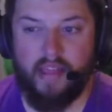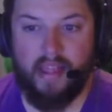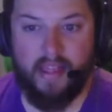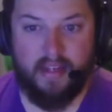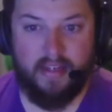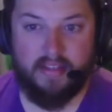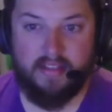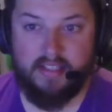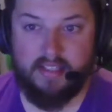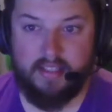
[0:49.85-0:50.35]

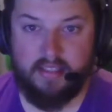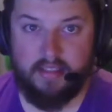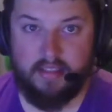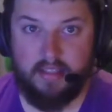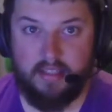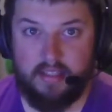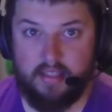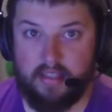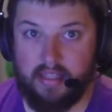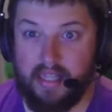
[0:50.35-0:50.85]
edited
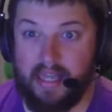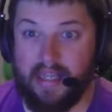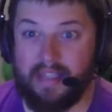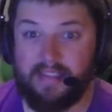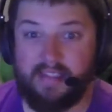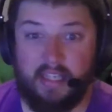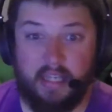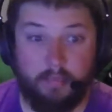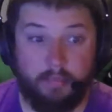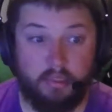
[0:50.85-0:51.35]
the
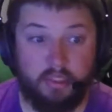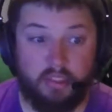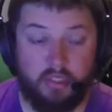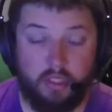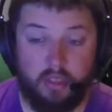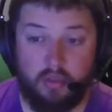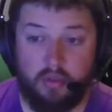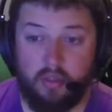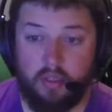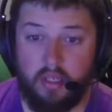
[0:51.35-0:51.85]
last
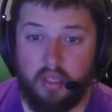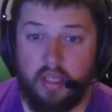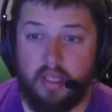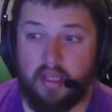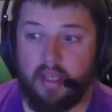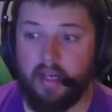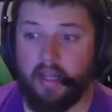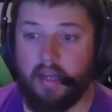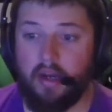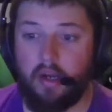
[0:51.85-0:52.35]
episode
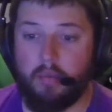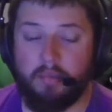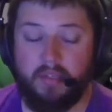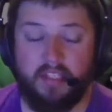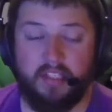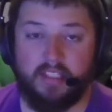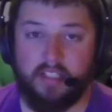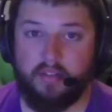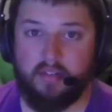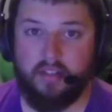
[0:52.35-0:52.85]
and how I
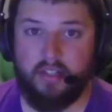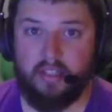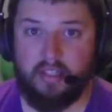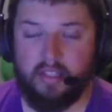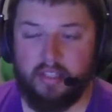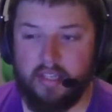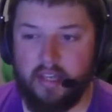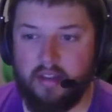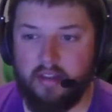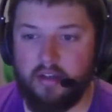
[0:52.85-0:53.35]
pieced everything
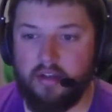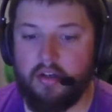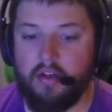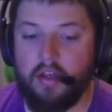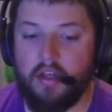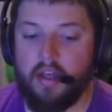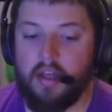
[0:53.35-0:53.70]
together.